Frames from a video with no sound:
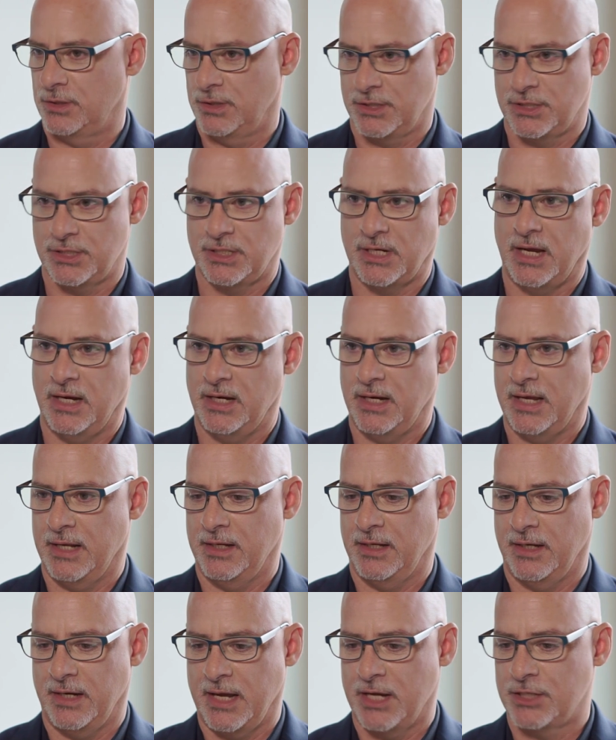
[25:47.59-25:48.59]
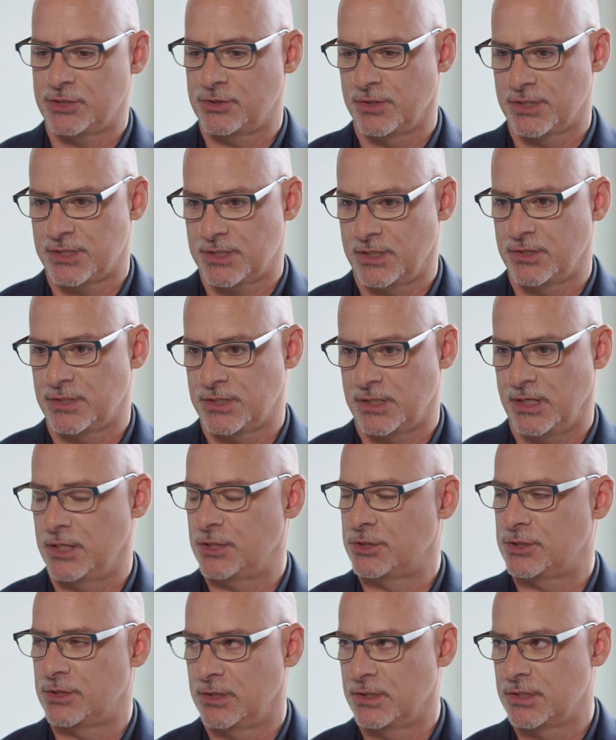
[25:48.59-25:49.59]
the state and the national
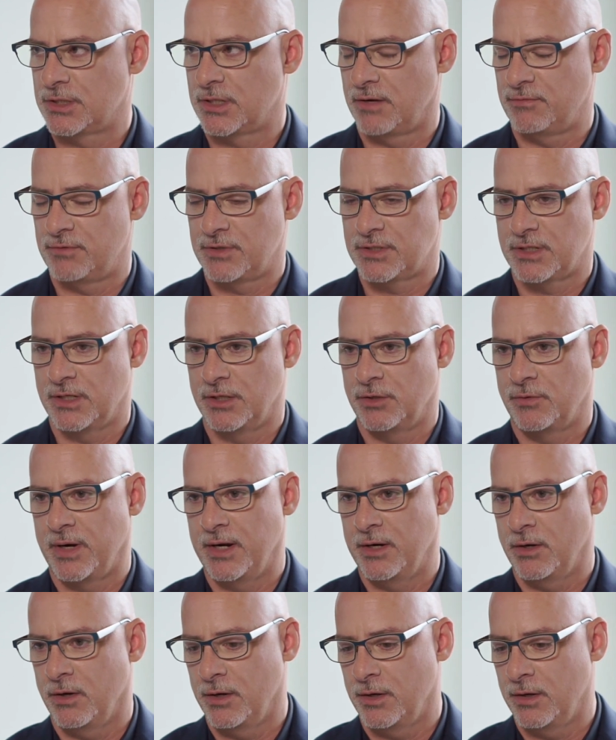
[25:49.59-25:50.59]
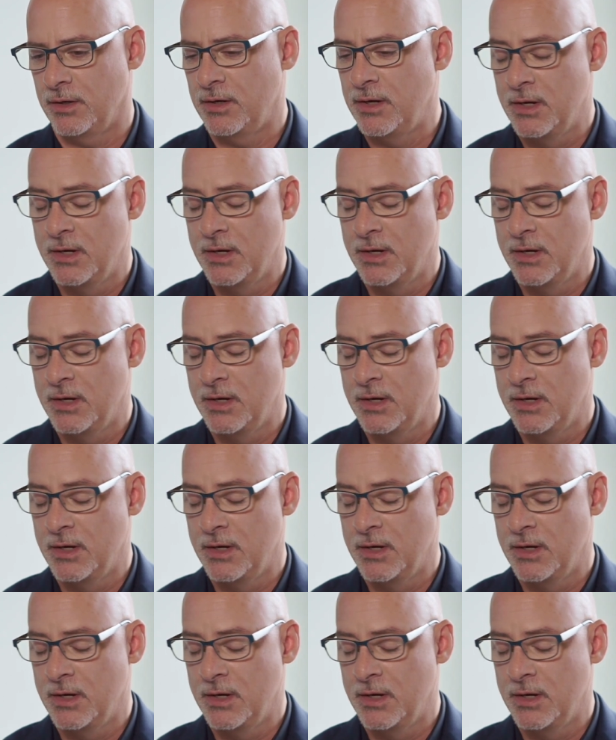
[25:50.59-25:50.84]
association is obviously a great honor.